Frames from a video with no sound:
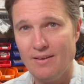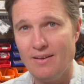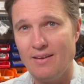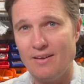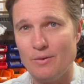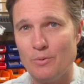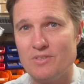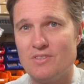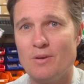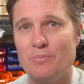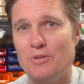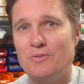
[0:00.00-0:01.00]
Hey,
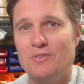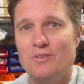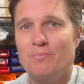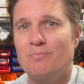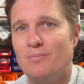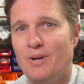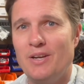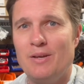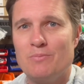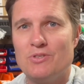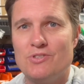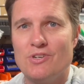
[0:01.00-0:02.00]
what's up, YouTube? My
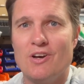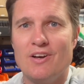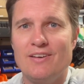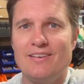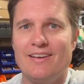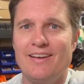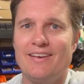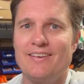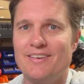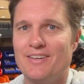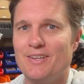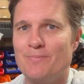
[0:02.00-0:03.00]
name is John,
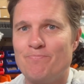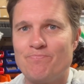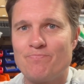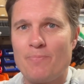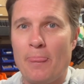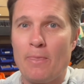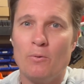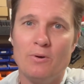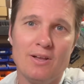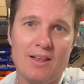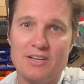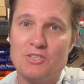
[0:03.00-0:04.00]
and
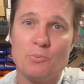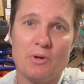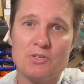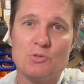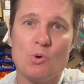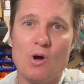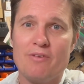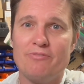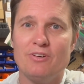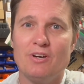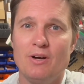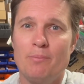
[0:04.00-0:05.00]
well, I just want to show
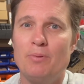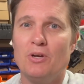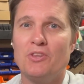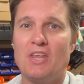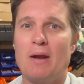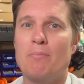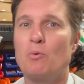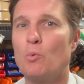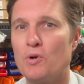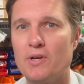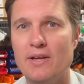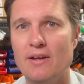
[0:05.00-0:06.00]
off a build that I've been
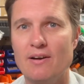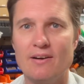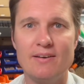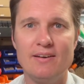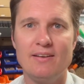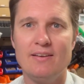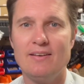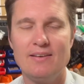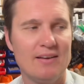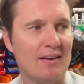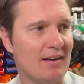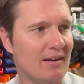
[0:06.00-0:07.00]
working on.
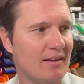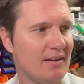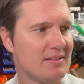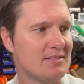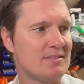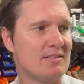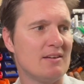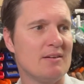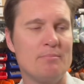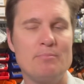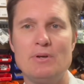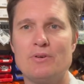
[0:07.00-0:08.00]
It's
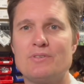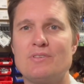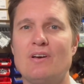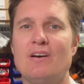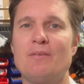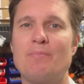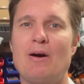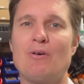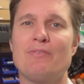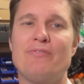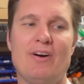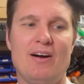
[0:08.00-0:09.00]
the Merr-Sonn
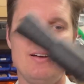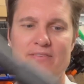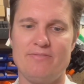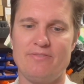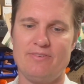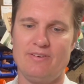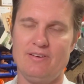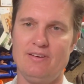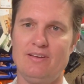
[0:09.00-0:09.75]
Power 5.